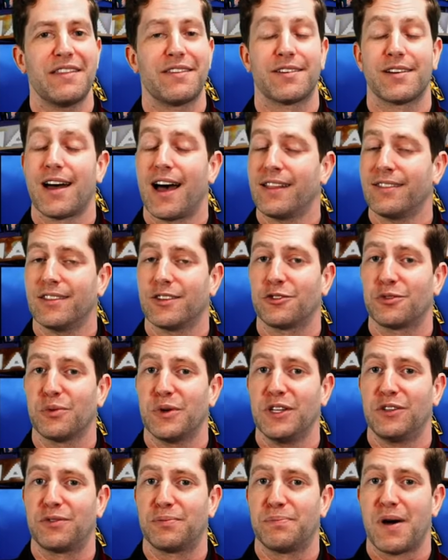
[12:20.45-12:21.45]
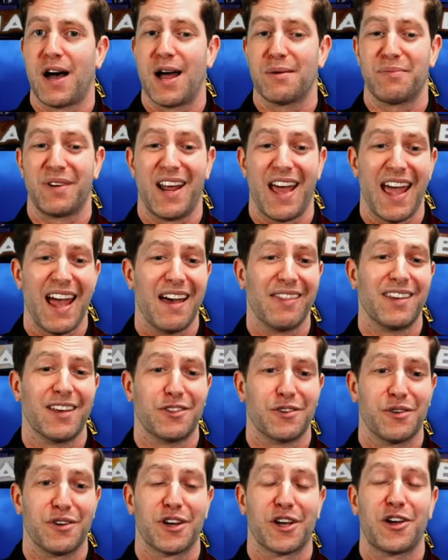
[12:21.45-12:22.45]
They're not in the sweet spot, but hey, I think
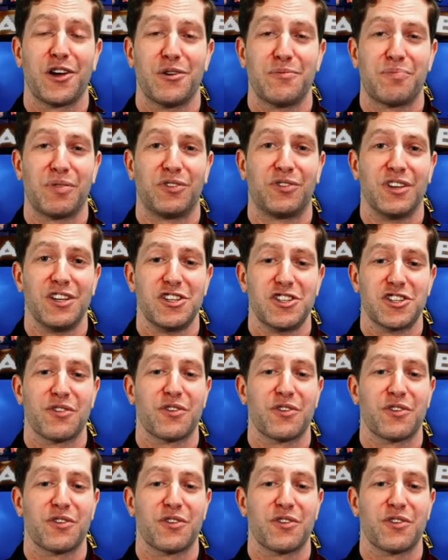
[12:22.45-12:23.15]
they're in a good position.